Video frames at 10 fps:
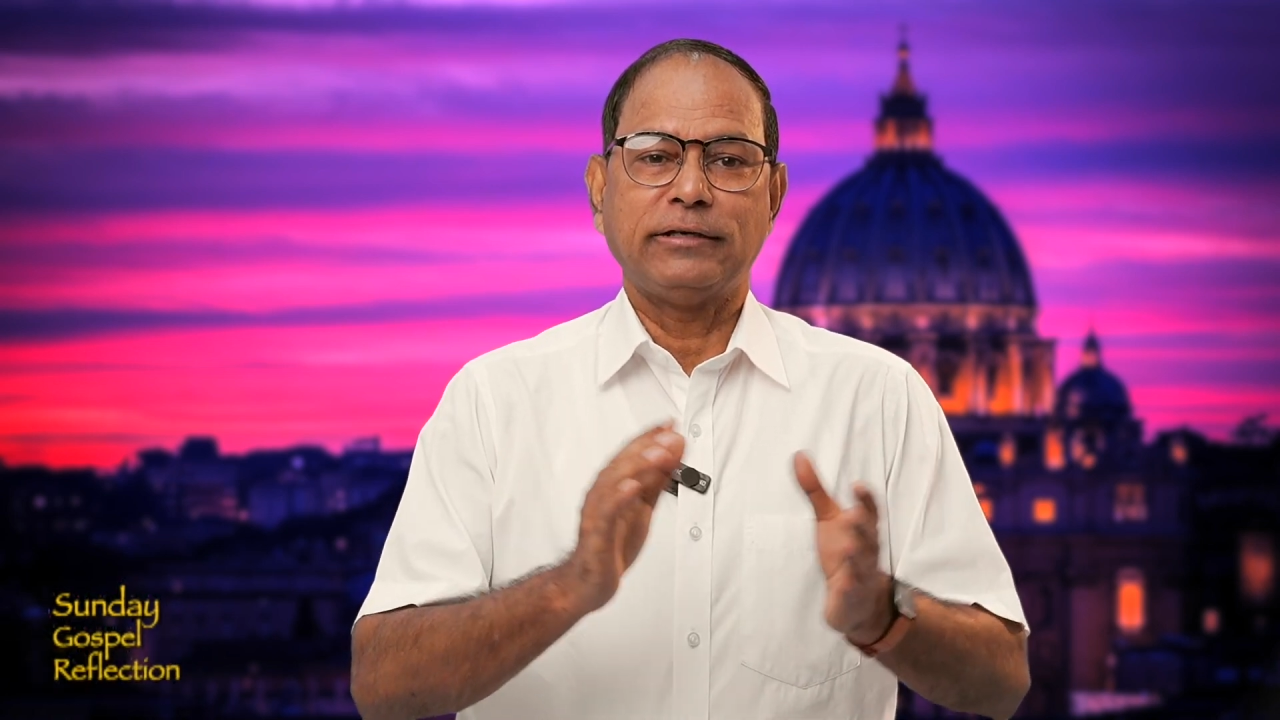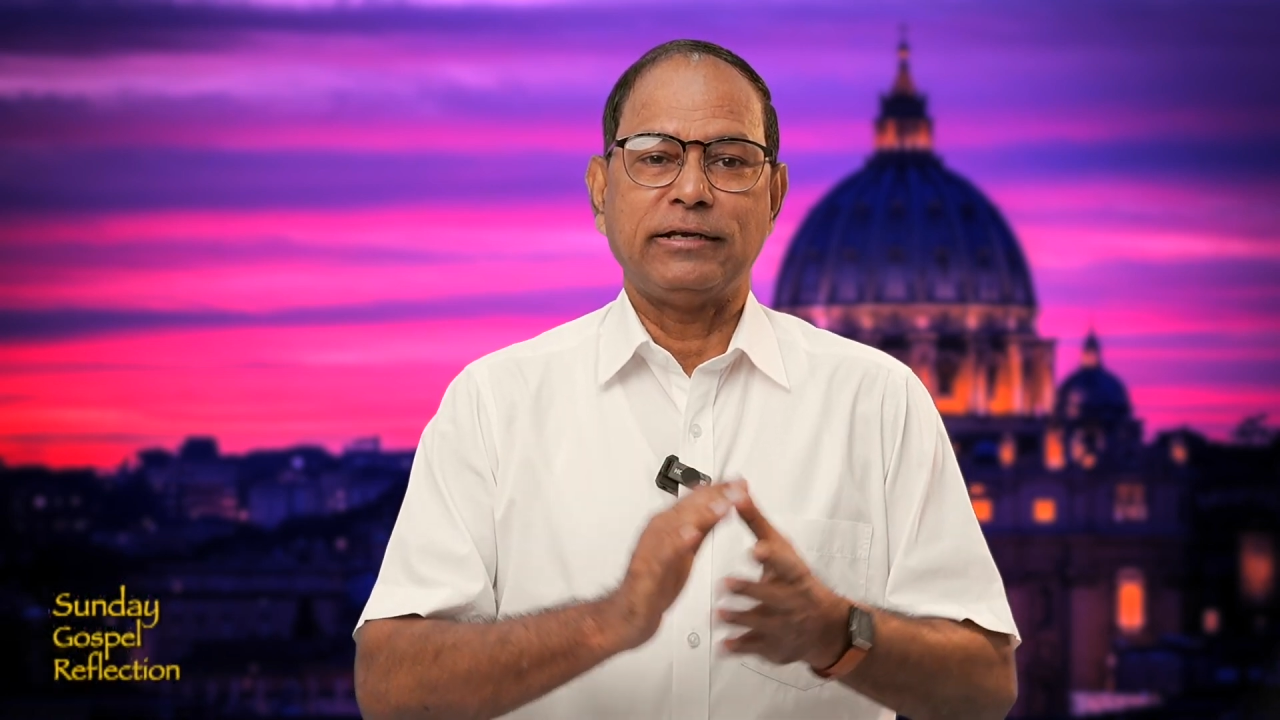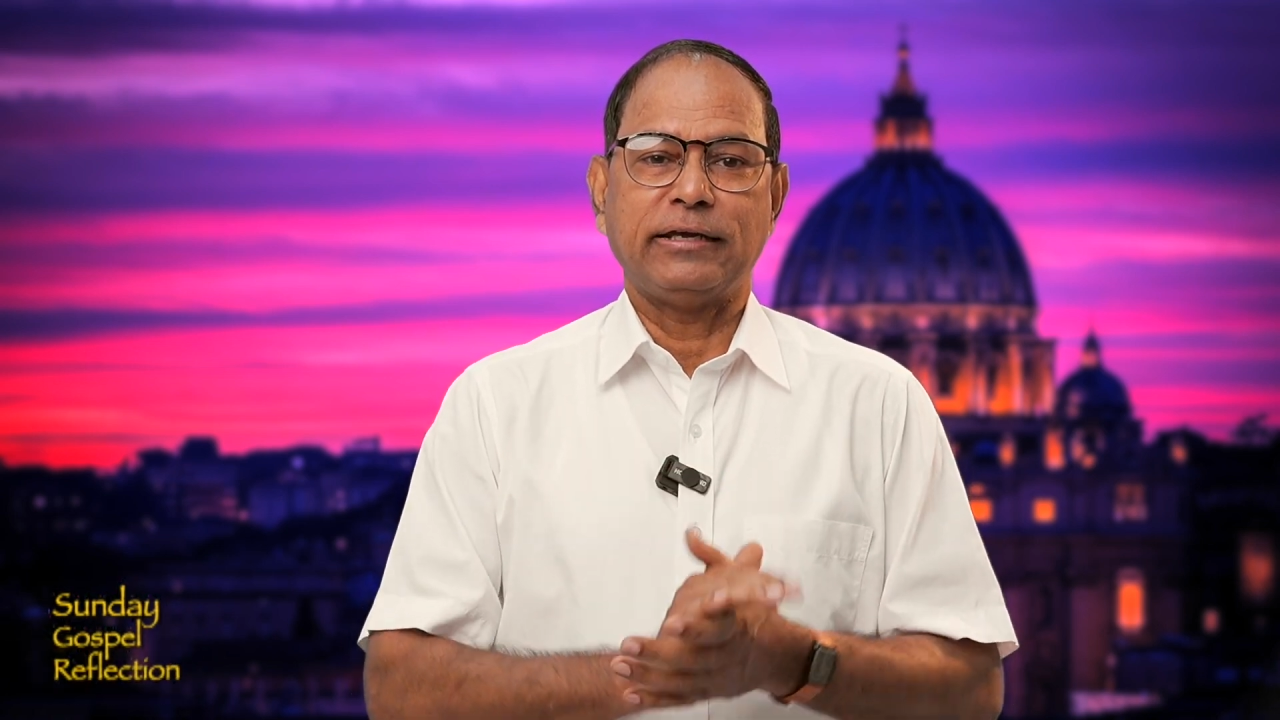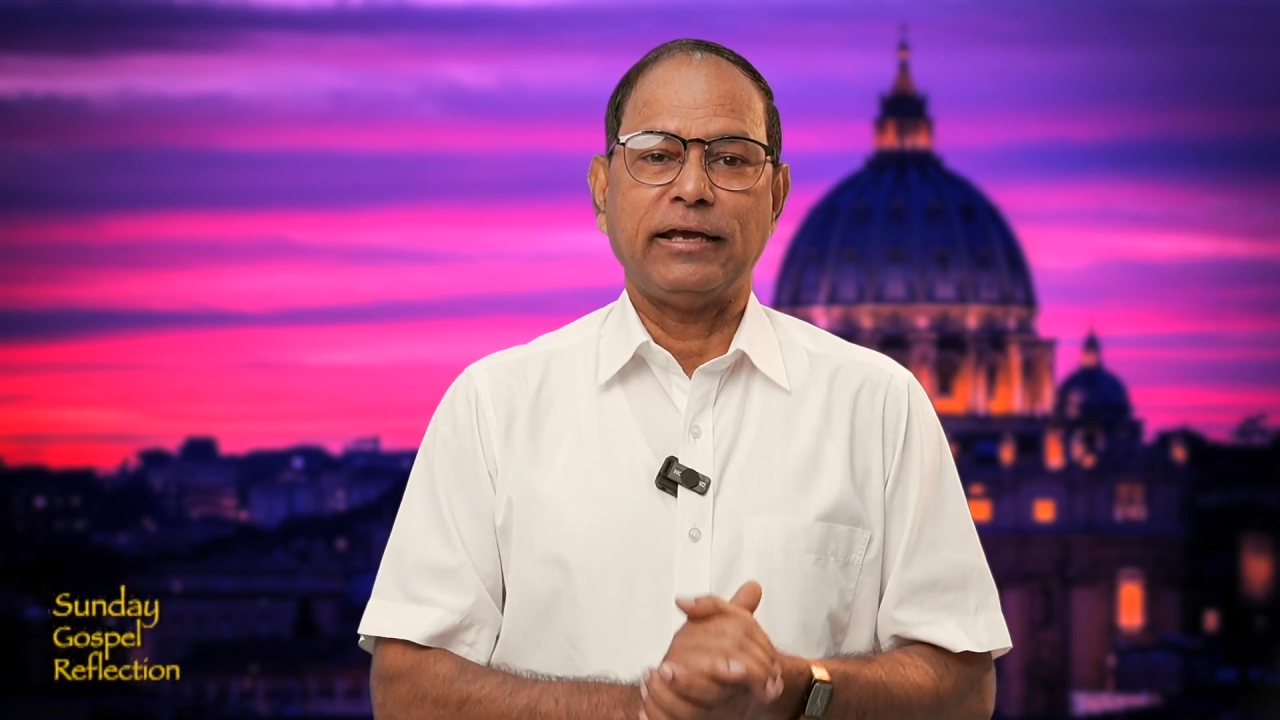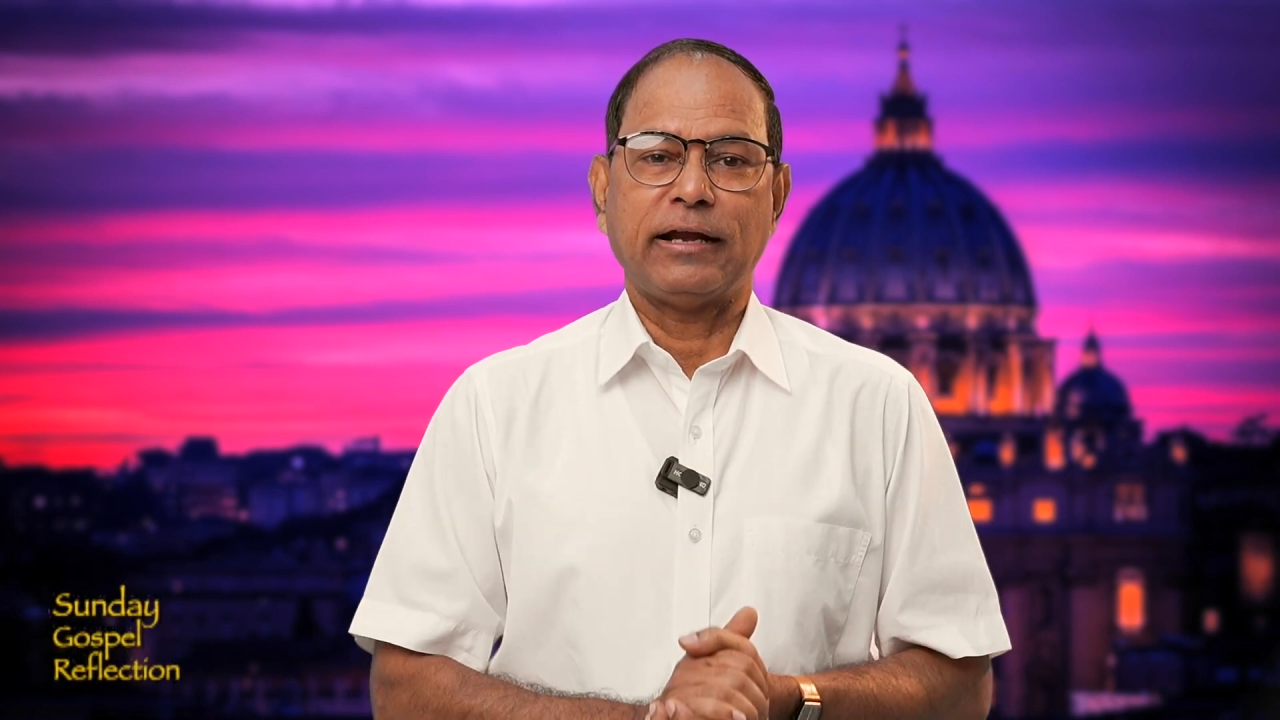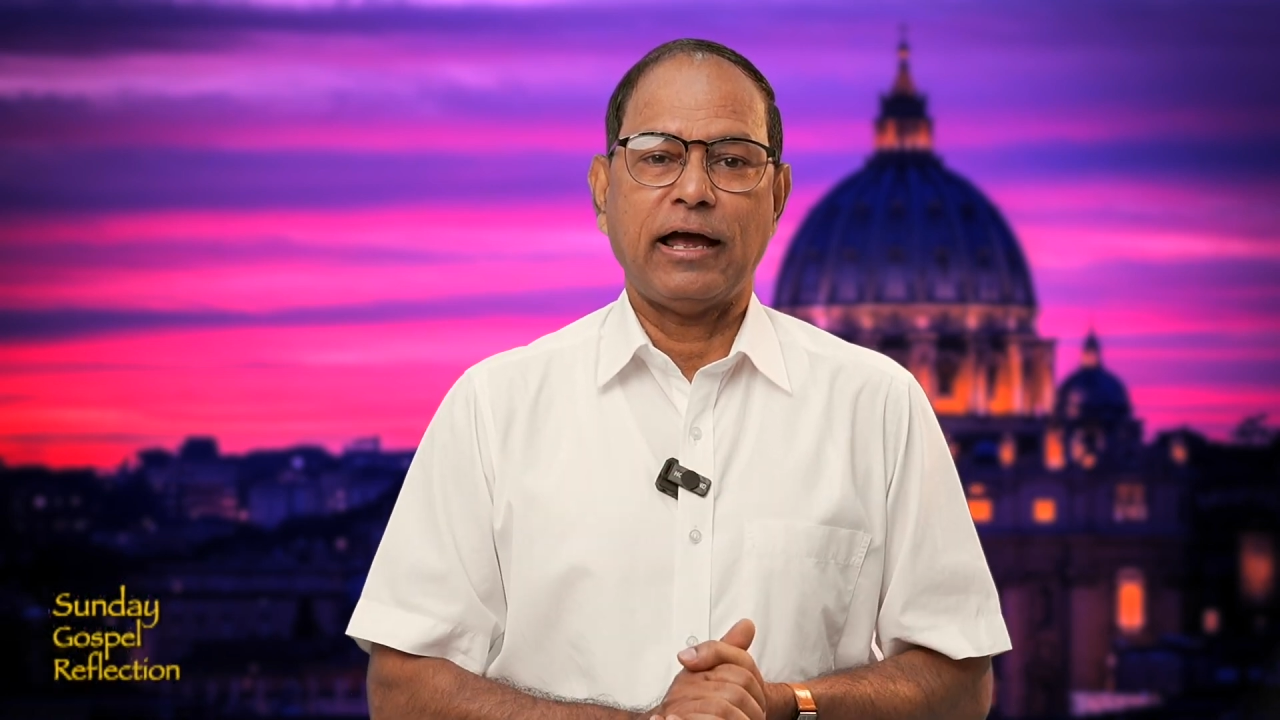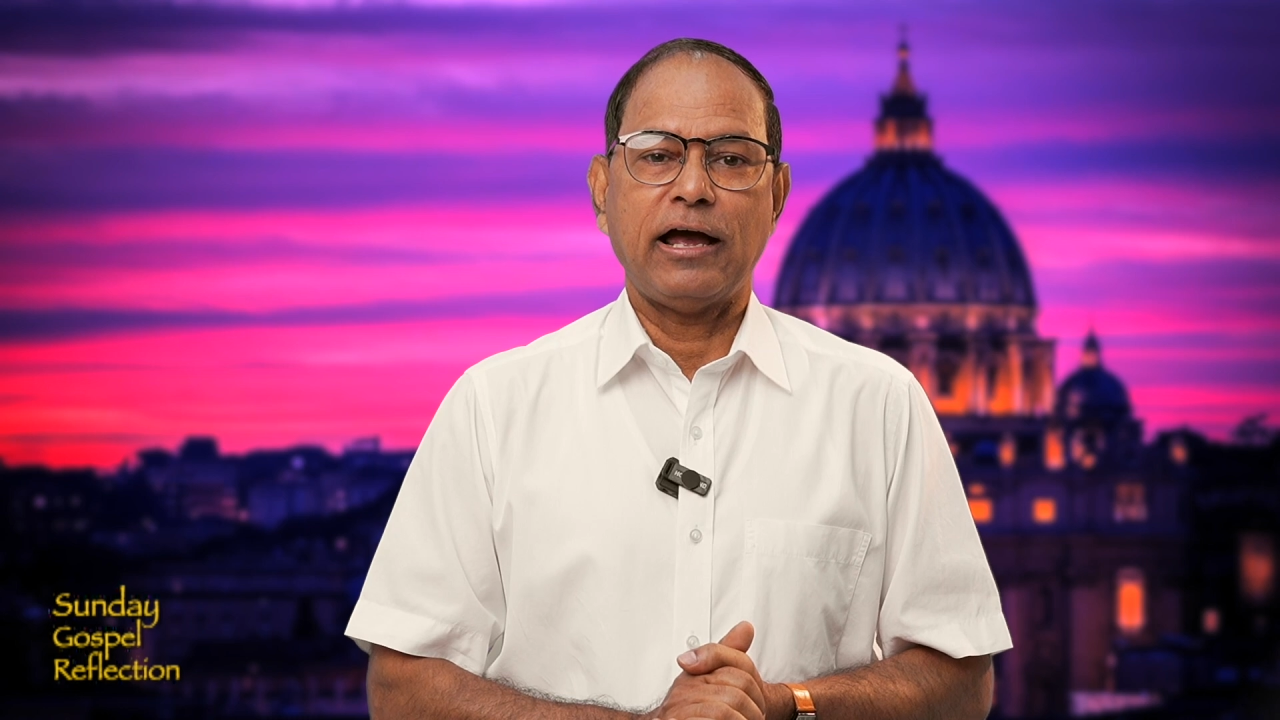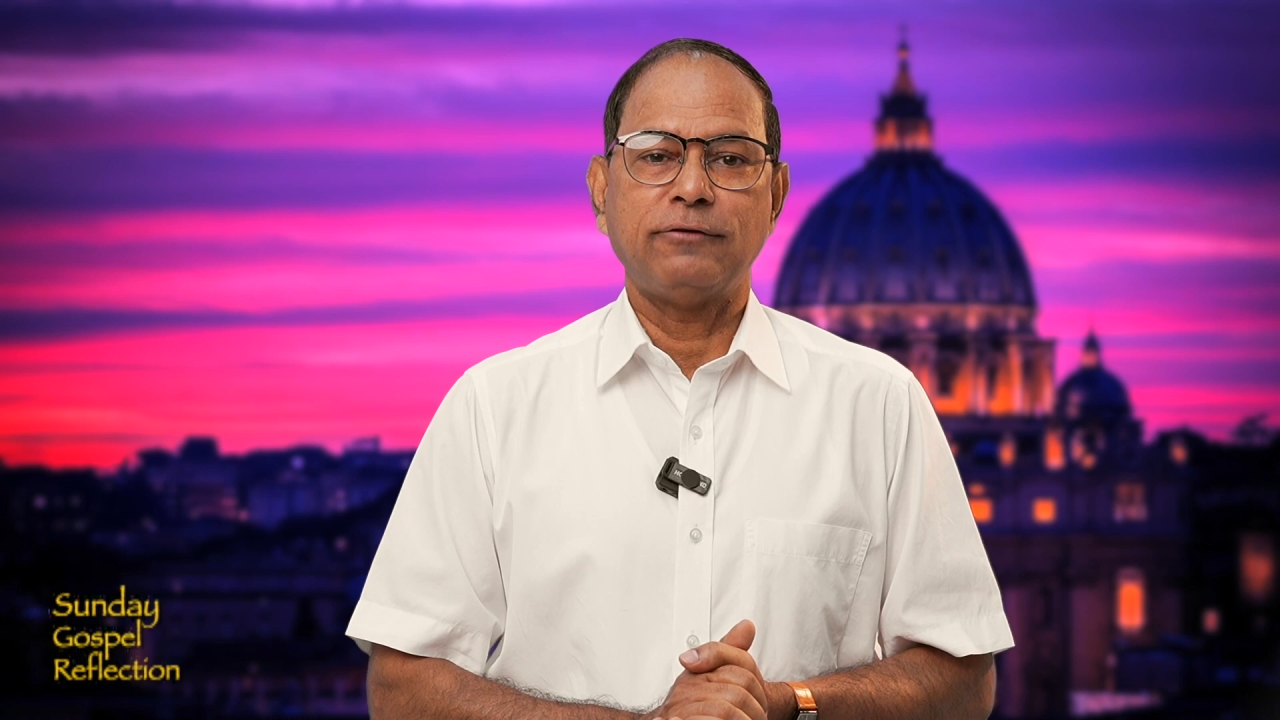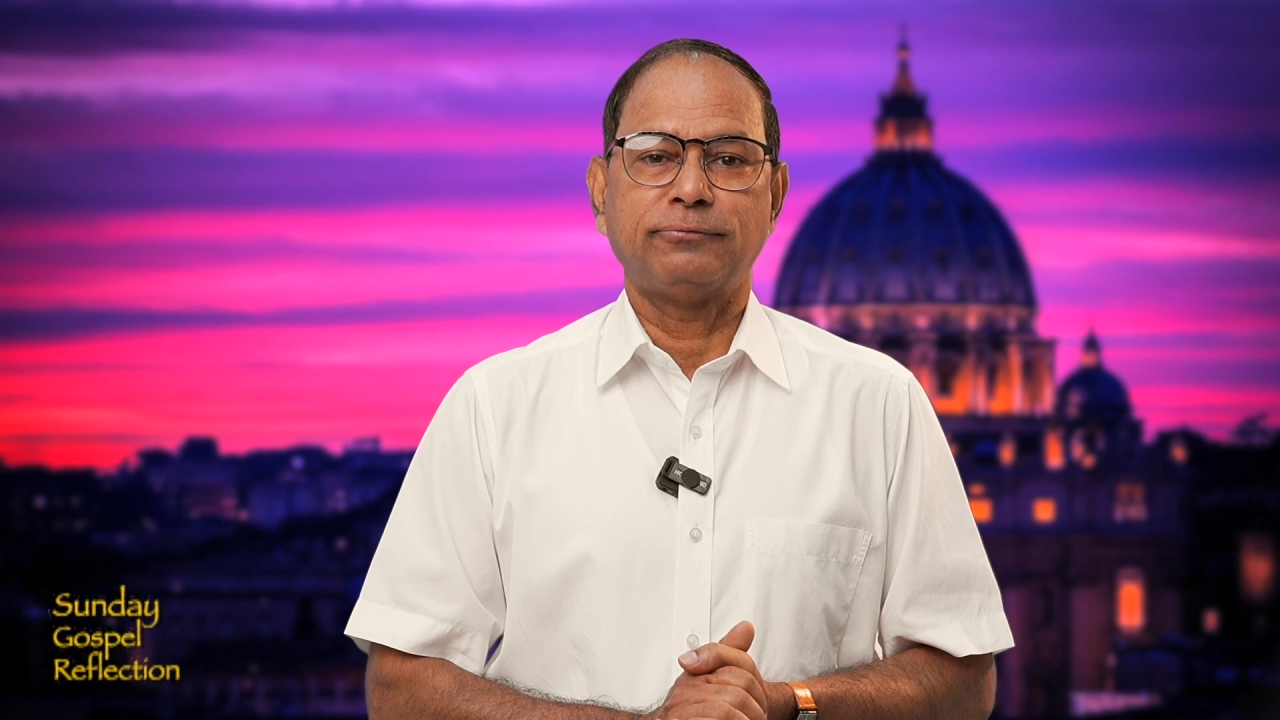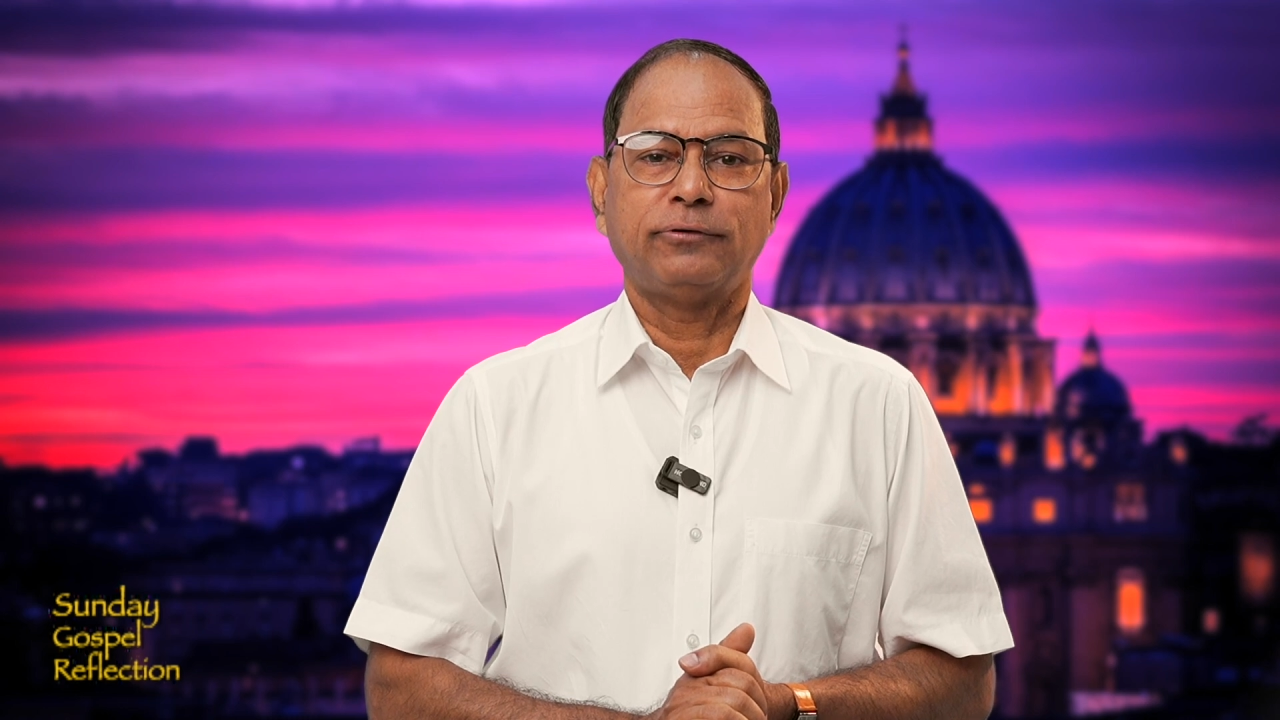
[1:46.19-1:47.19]
it can
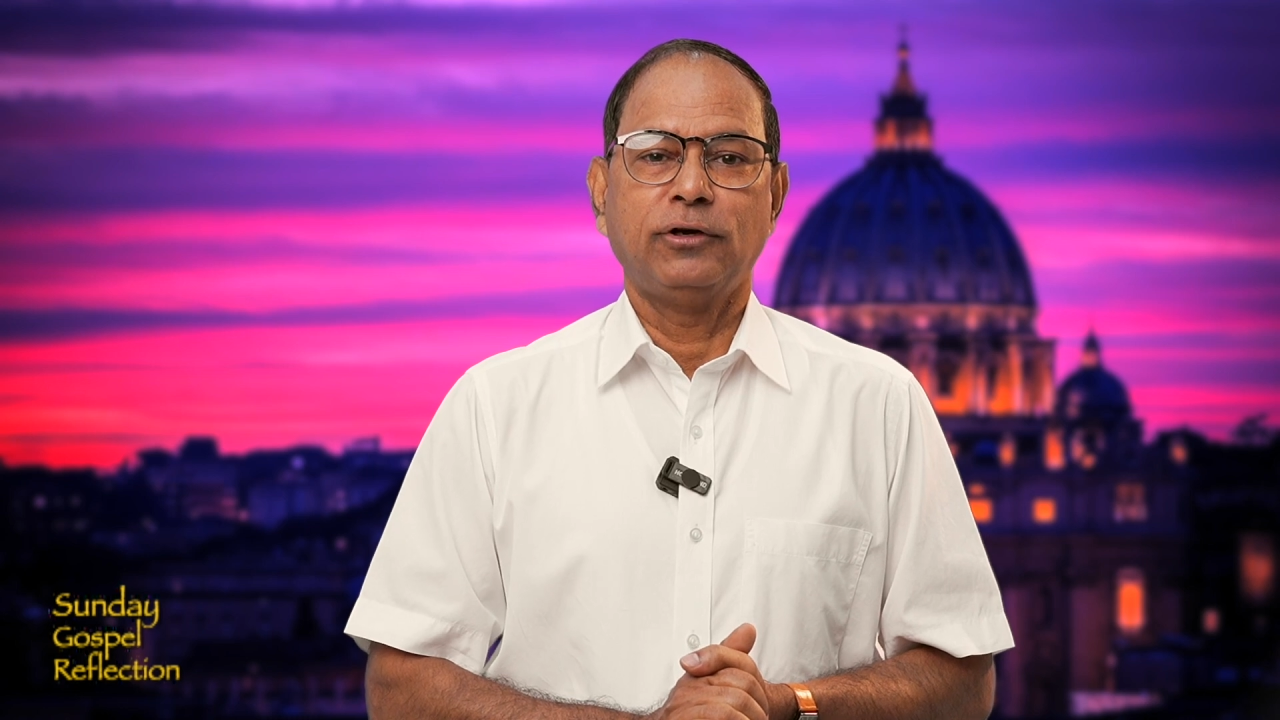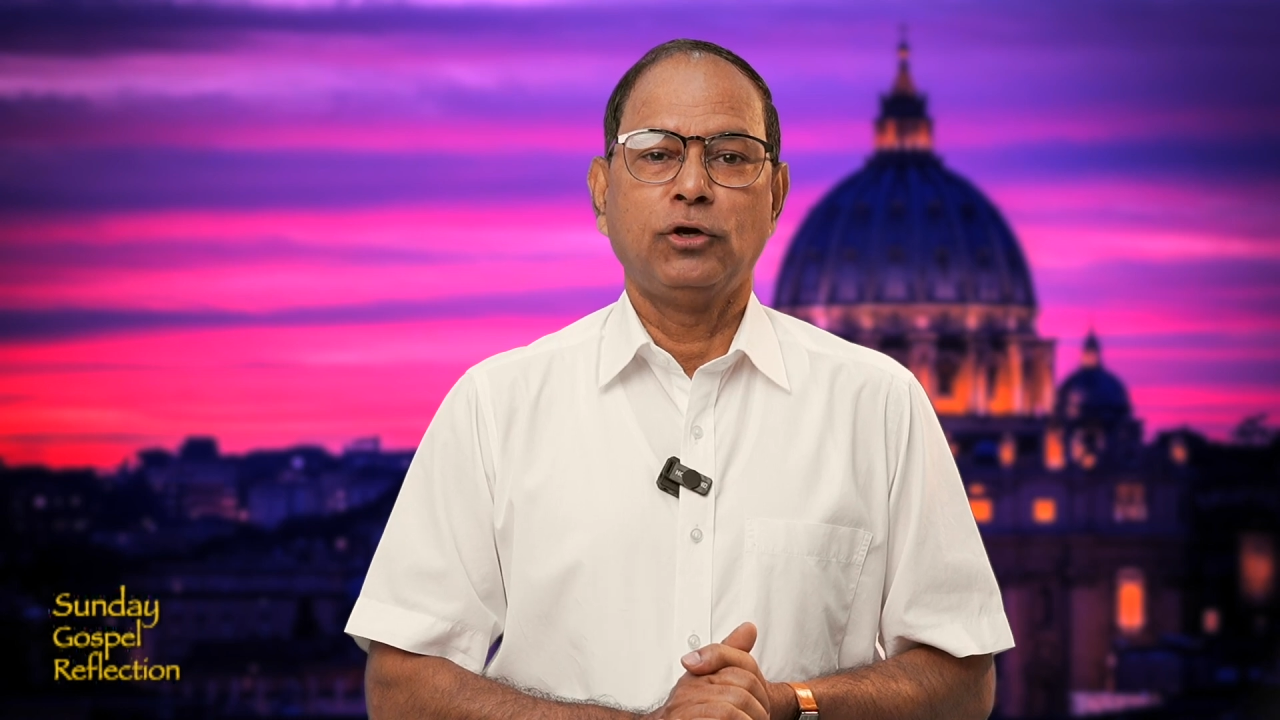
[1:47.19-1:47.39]
have